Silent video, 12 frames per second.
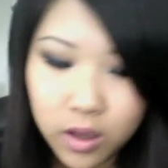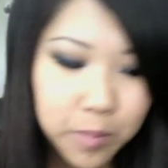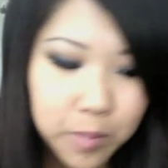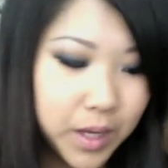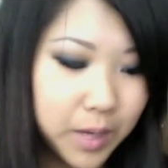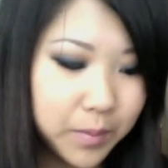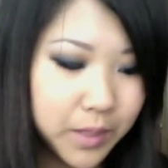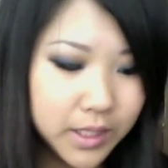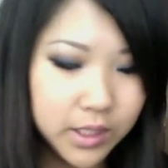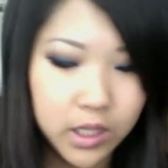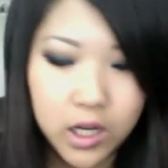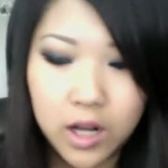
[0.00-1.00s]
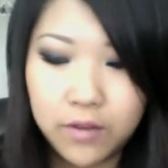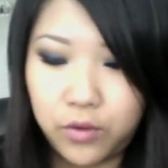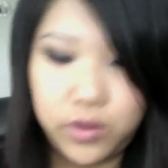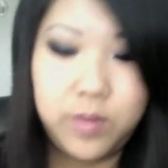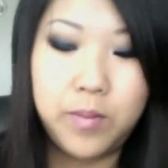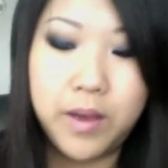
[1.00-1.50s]
But I'm gonna start off
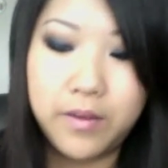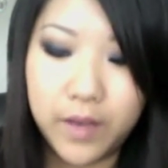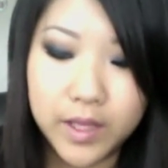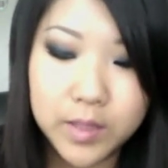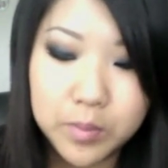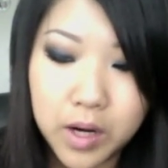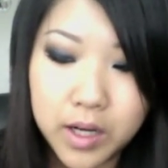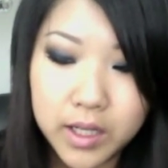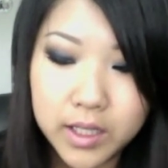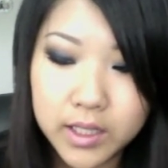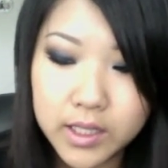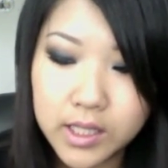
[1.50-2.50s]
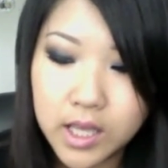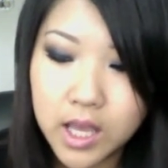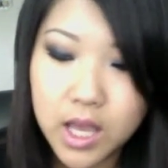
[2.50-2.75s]
with my face products.